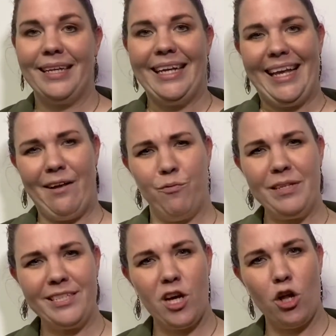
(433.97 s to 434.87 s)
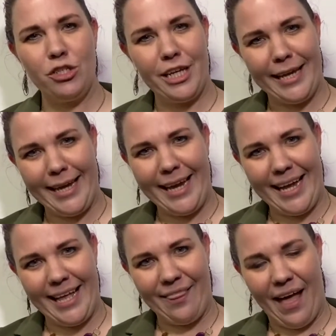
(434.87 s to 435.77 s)
If we start to
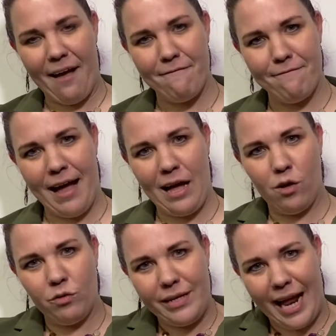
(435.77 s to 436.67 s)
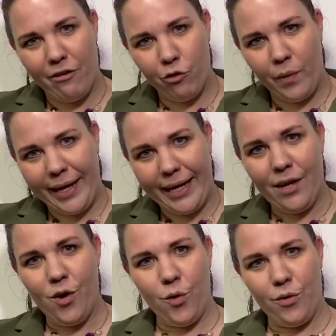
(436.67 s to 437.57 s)
hear that vowel narrowing
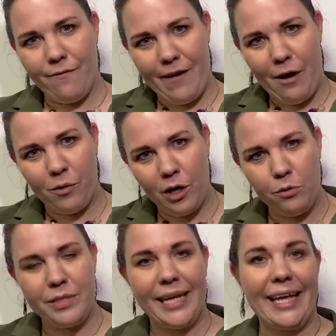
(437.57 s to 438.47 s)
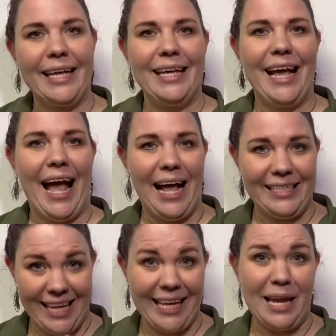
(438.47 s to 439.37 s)
or that vowel closing
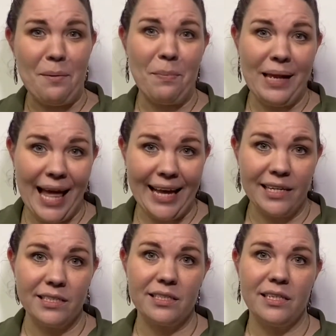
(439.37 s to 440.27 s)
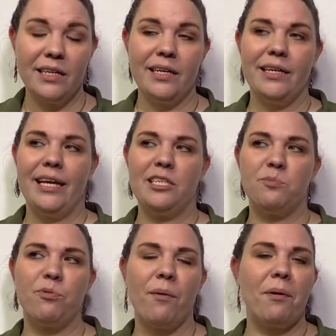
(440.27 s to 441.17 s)
taking place, it's
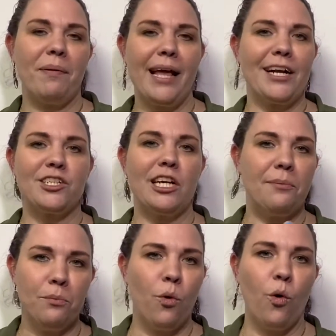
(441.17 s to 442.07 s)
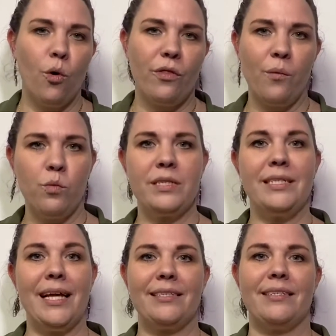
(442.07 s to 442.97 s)
probably actually more than was
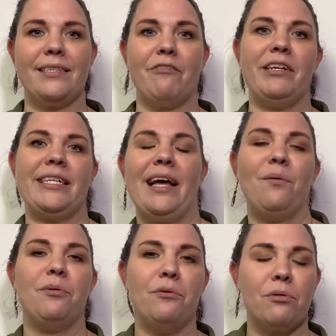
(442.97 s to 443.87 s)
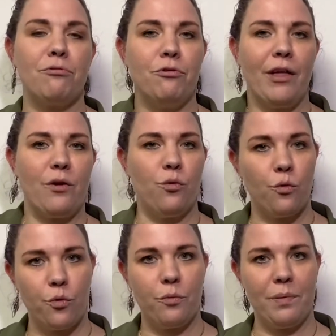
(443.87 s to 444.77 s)
necessary to help you through that
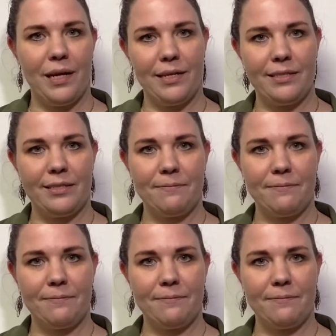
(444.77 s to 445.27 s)
awkward place.